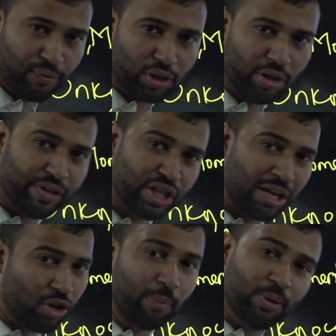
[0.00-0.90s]
forces which
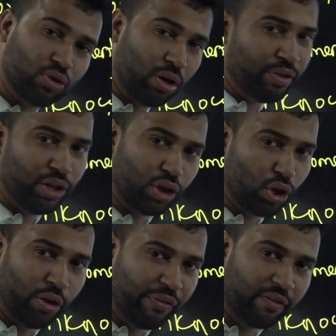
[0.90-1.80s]
cannot be solved with the
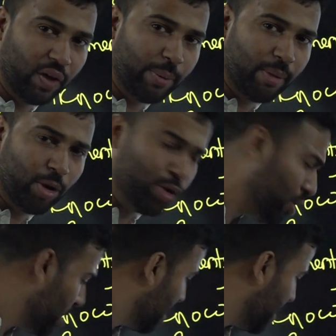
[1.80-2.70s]
theory of equilibrium
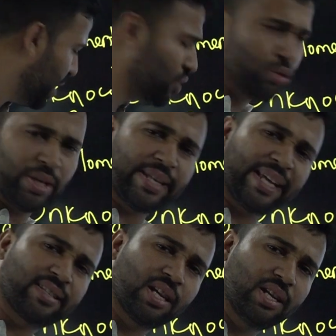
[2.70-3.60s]
alone, it is known as
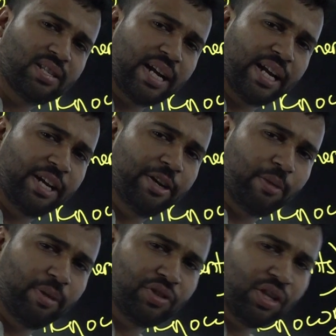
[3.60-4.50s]
external static
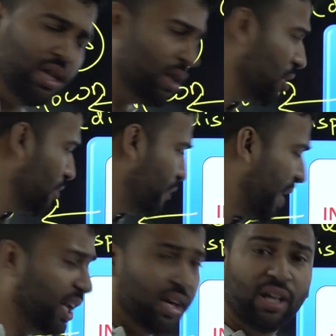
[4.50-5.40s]
indeterminacy.
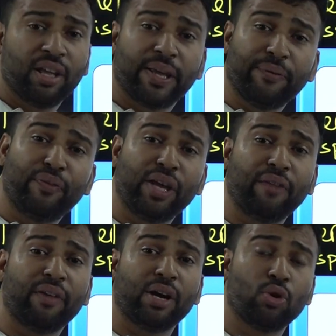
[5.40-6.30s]
While if we
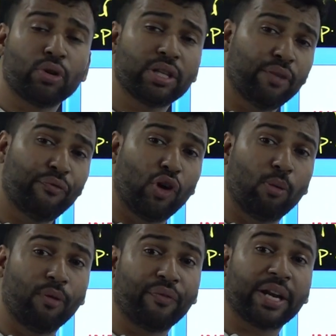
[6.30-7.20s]
have unknown in the
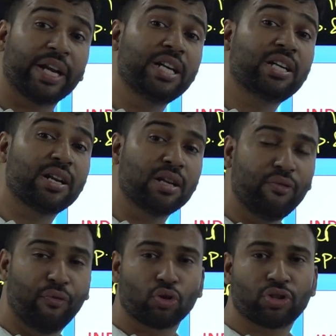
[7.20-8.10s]
form of
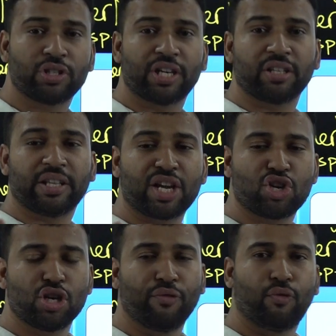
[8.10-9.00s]
internal forces, that is
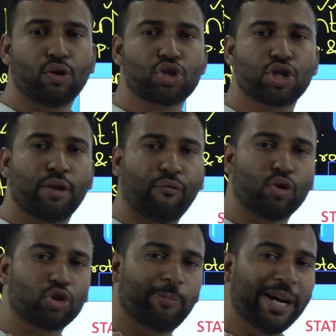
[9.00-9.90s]
axial force, shear
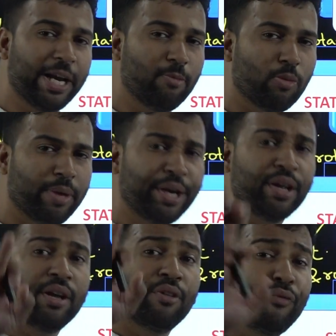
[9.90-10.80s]
force or bending
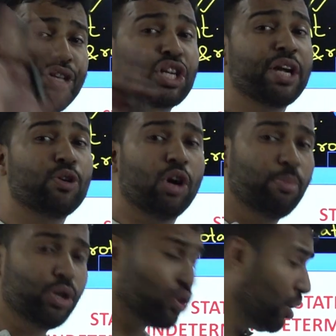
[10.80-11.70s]
moment, which
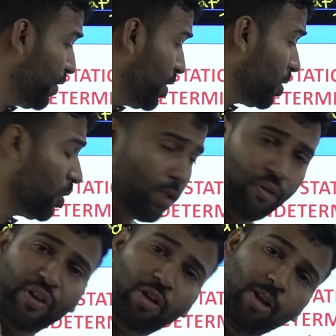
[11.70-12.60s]
cannot be solved with the theory
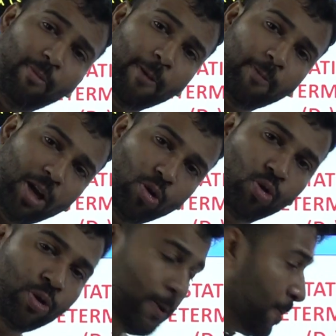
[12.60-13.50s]
of equilibrium
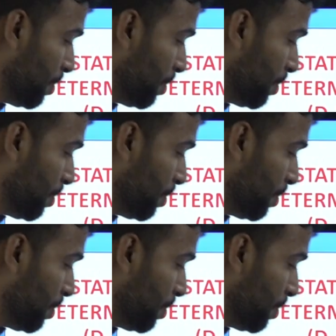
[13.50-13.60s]
alone,